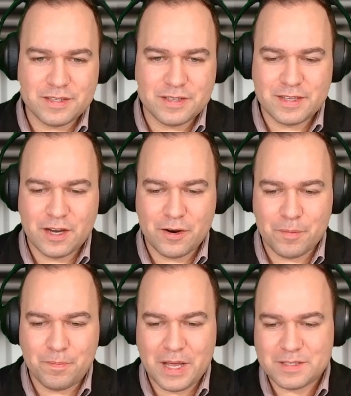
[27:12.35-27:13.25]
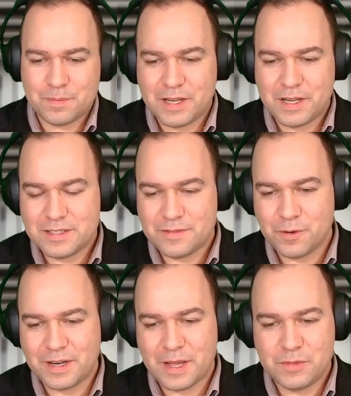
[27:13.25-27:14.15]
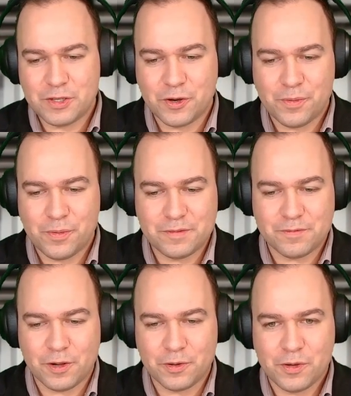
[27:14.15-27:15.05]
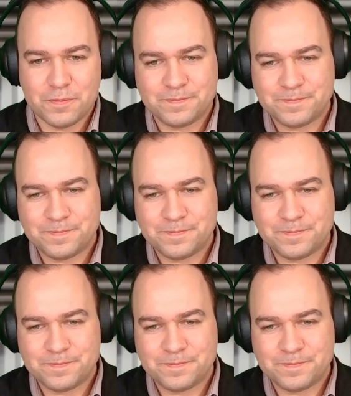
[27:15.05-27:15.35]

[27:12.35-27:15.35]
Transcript: is there a best place for them to go and follow you?